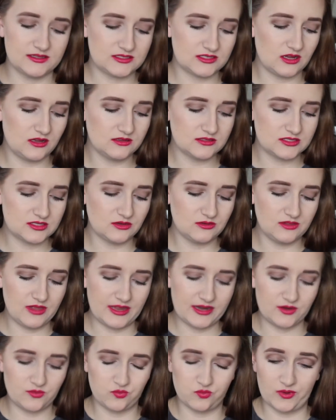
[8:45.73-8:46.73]
it's also
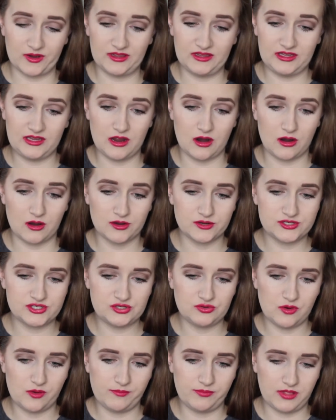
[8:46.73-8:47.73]
like really hard
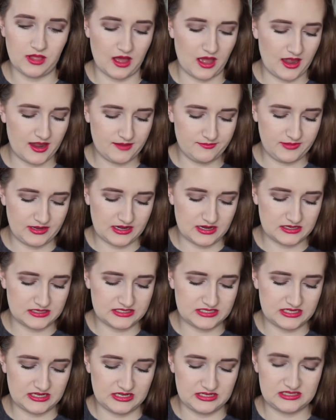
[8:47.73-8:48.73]
to apply
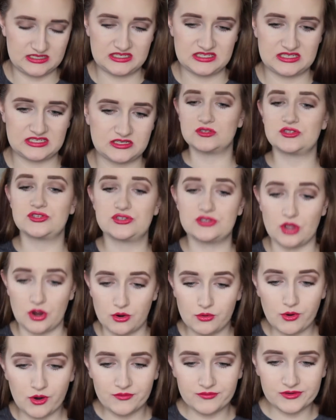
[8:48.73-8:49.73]
because it's
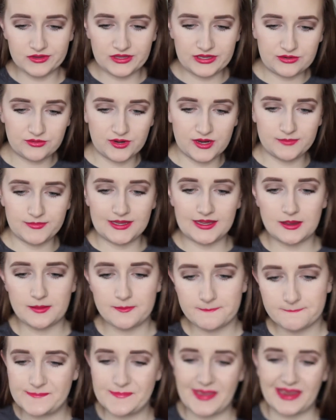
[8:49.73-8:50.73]
so overly
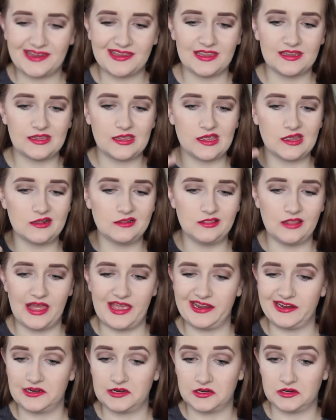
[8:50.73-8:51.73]
creamy, making it
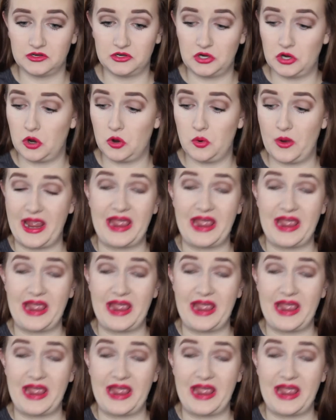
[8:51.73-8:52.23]
like go